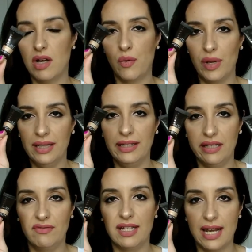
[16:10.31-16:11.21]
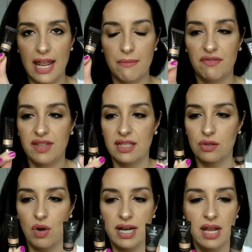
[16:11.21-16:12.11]
I will leave the name of this
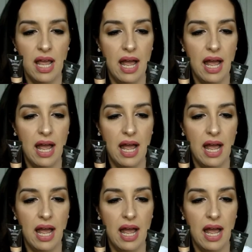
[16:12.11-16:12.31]
one.